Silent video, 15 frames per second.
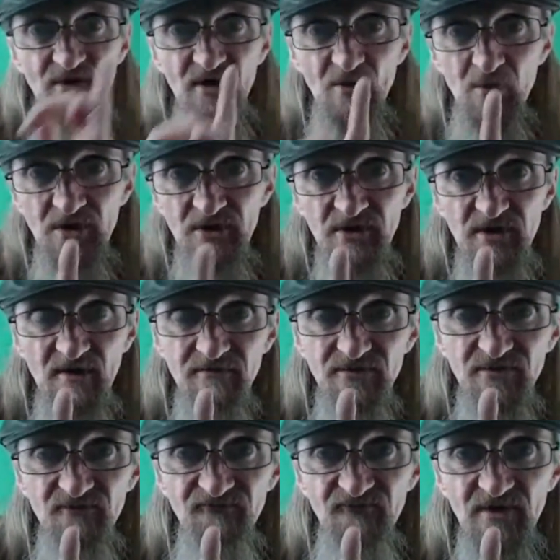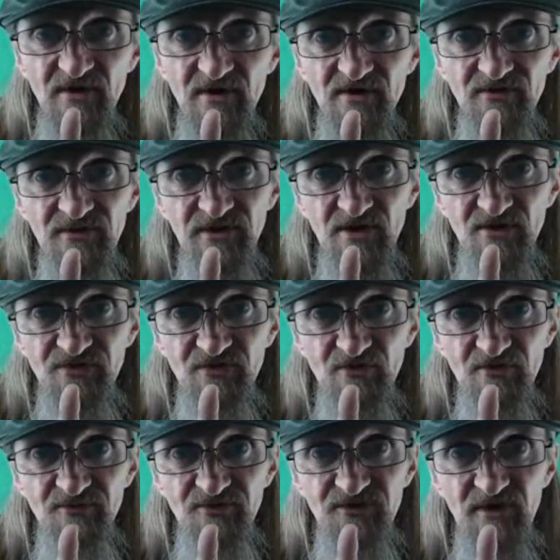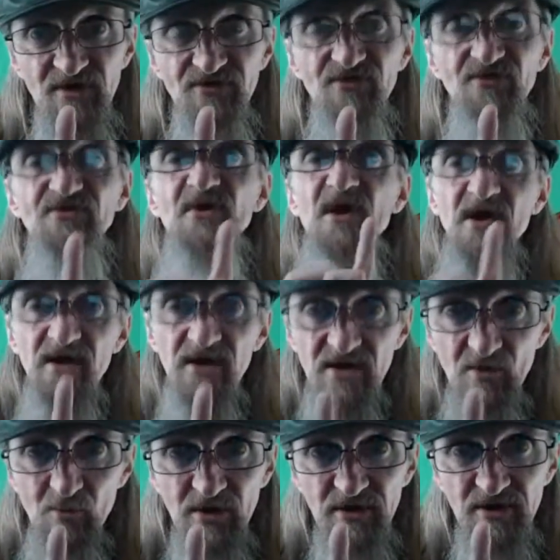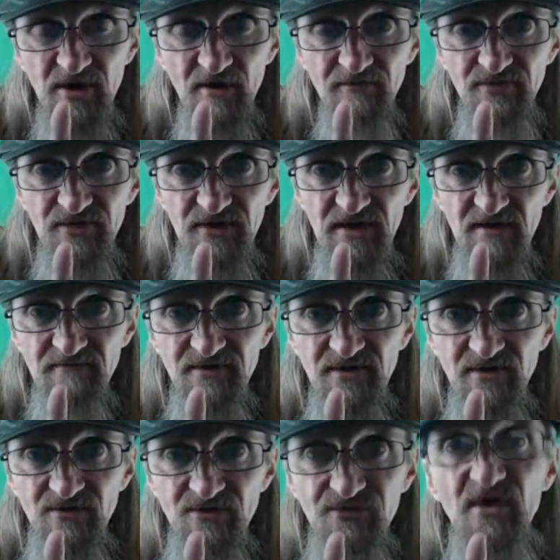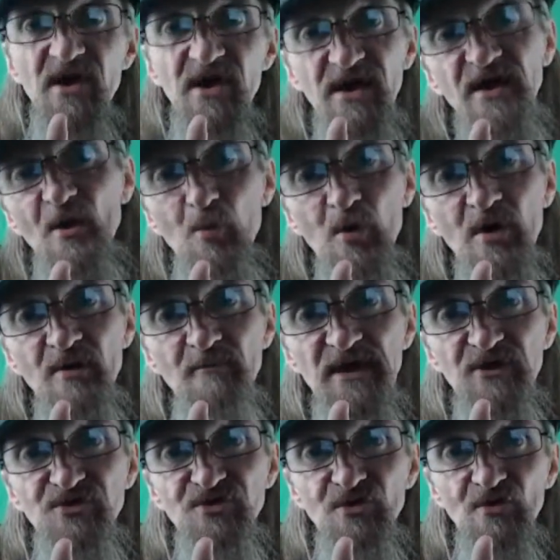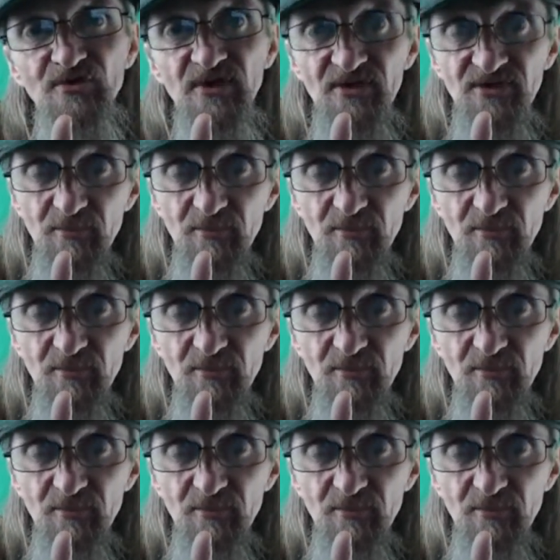I want to cover the circumstances, and I want to cover the evidence. And I want to make sure that the